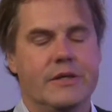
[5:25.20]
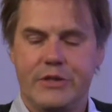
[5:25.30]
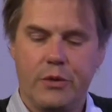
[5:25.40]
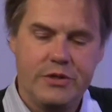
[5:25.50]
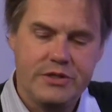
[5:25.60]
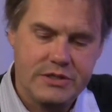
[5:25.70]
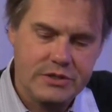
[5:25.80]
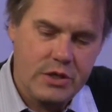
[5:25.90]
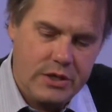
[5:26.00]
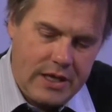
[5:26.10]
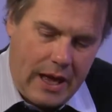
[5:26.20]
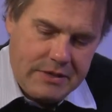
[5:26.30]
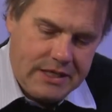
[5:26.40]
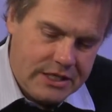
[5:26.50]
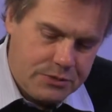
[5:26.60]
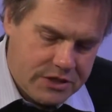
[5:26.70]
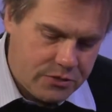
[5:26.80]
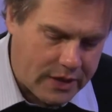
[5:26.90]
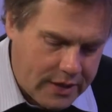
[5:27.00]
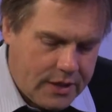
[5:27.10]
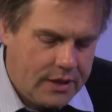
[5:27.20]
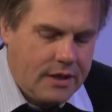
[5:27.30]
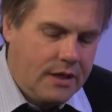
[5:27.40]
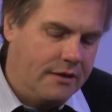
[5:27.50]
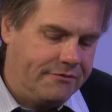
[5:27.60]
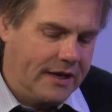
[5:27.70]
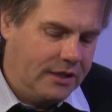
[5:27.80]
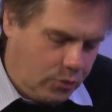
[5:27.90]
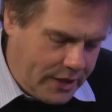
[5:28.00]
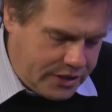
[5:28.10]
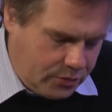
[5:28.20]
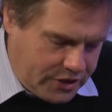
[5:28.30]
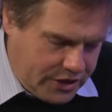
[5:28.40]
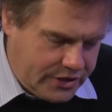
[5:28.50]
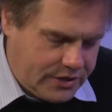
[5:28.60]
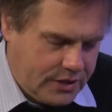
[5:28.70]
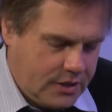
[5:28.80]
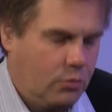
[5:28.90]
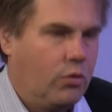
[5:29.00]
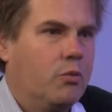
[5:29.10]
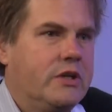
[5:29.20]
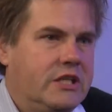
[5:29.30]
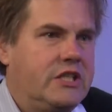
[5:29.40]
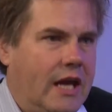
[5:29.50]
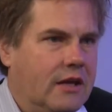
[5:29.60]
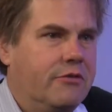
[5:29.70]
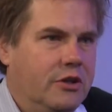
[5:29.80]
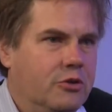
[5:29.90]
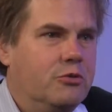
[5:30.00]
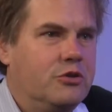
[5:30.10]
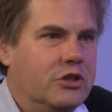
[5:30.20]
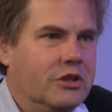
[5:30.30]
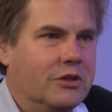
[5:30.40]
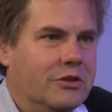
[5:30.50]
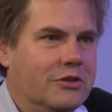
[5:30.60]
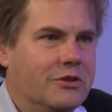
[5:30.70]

So this, I mean, leads me to a final question, which is, what would it take for you to